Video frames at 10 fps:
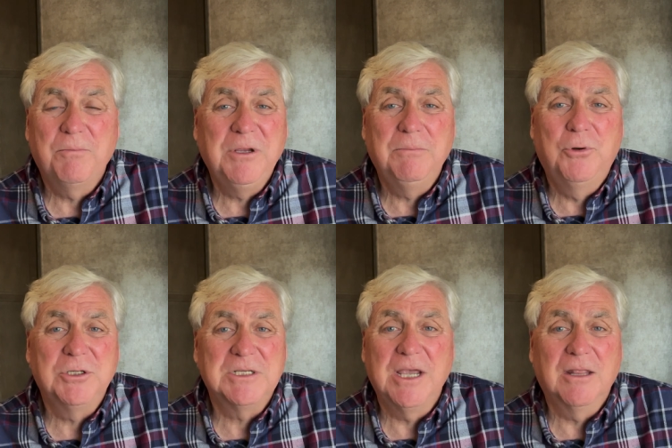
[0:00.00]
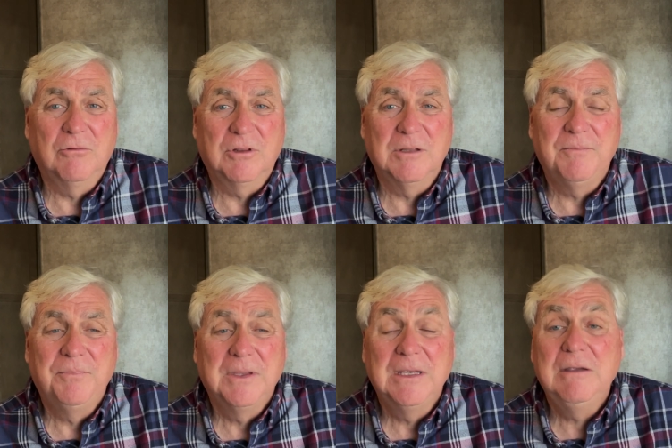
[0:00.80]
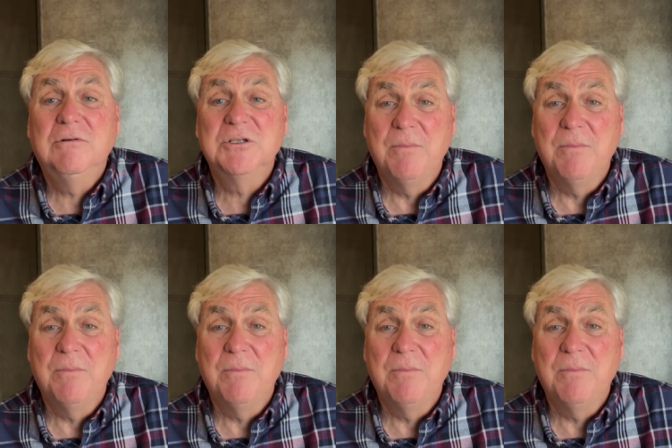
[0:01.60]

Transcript: being put together with him. He was